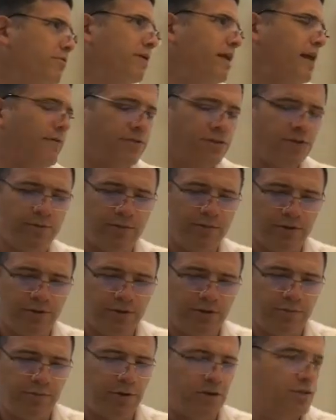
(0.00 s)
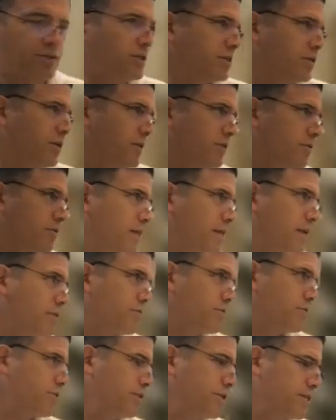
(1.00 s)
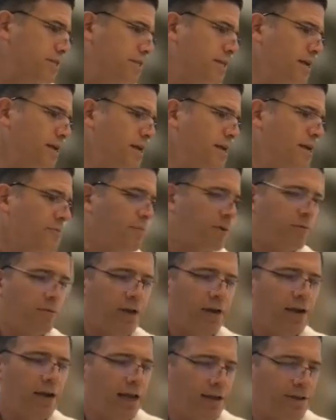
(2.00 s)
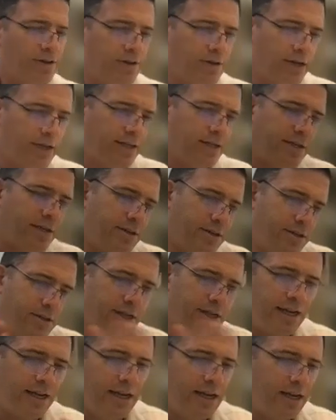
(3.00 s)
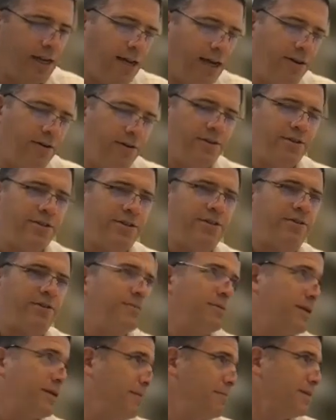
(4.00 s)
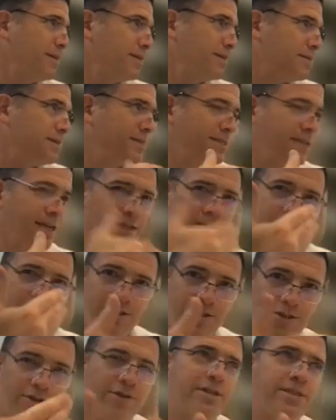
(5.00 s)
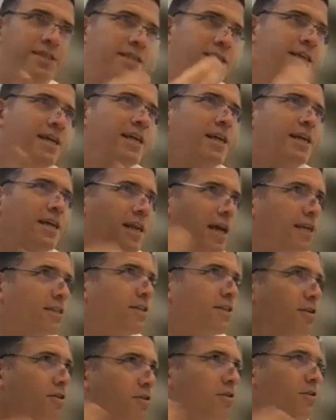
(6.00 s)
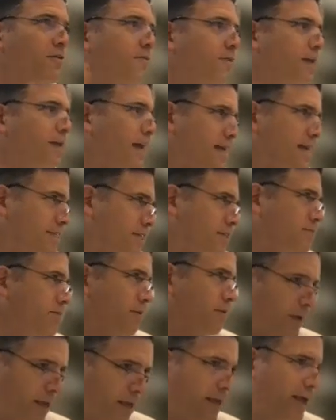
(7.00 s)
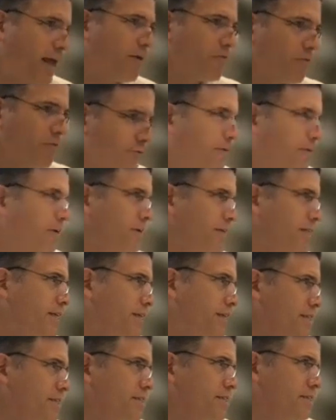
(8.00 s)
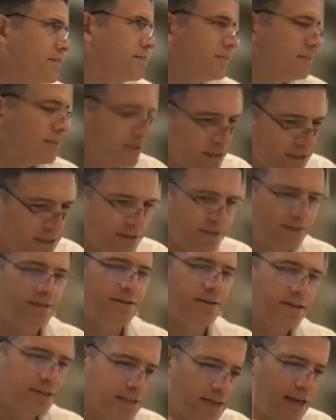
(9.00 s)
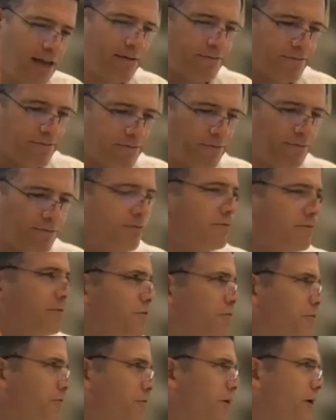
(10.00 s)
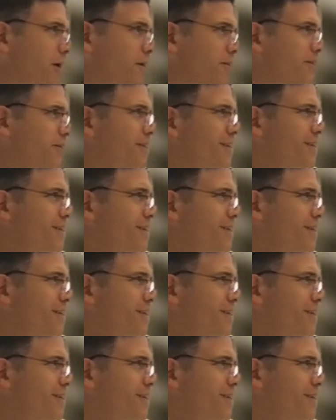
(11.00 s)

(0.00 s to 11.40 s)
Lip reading: We have to do it because you sold it without rishus, but we don't like doing it. And now, so Rabbi Gamliel is saying to the students, like, don't look for cases where we can revoke deals. Just, it's enough. What we've got.